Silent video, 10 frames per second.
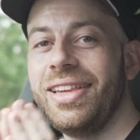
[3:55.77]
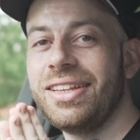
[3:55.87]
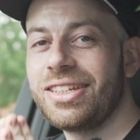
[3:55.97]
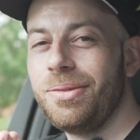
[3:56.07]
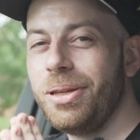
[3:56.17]

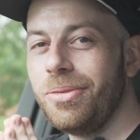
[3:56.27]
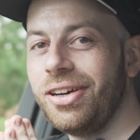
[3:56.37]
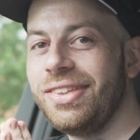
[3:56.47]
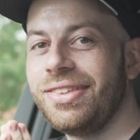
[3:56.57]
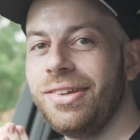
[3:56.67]
that's going to be
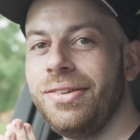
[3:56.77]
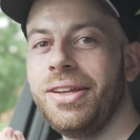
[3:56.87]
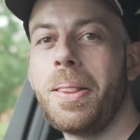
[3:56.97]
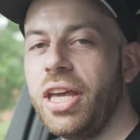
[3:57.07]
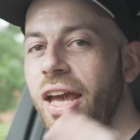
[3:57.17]
mine
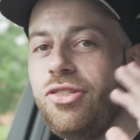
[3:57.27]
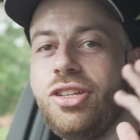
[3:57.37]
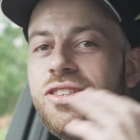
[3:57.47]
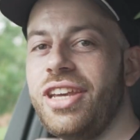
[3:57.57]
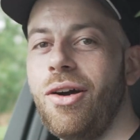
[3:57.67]
soon. But yeah, as
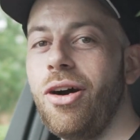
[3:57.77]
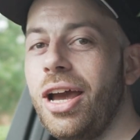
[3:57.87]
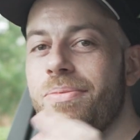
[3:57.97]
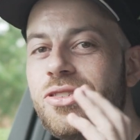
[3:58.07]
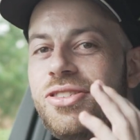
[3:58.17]
you can tell,
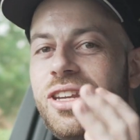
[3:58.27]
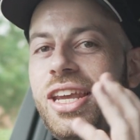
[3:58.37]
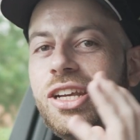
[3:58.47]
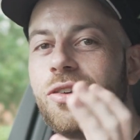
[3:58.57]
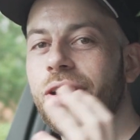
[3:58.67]
I am just
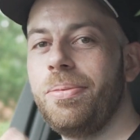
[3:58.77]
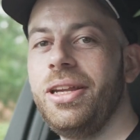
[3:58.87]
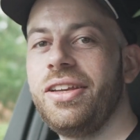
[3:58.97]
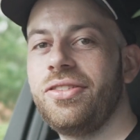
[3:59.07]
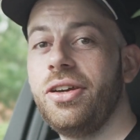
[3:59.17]

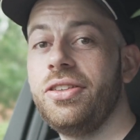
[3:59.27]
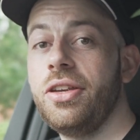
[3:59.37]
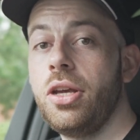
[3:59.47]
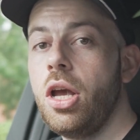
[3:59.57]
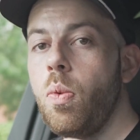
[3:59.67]
incredibly
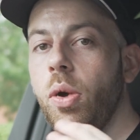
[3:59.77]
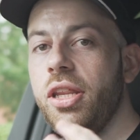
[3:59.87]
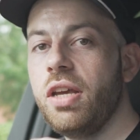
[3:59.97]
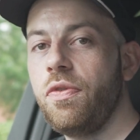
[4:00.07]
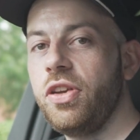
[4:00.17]
excited. One
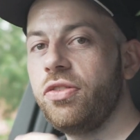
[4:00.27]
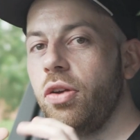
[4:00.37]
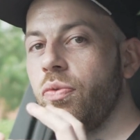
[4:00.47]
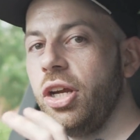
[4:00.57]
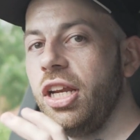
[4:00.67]
of the other things I
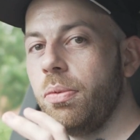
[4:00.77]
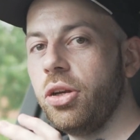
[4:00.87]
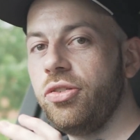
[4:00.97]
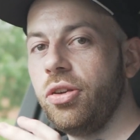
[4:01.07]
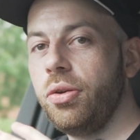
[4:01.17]
really
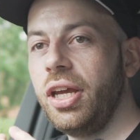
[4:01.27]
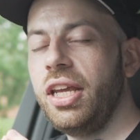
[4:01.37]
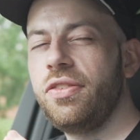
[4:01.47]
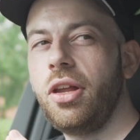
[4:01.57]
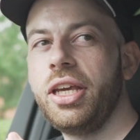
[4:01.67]
want to do
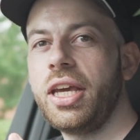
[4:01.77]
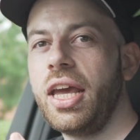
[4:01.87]
is like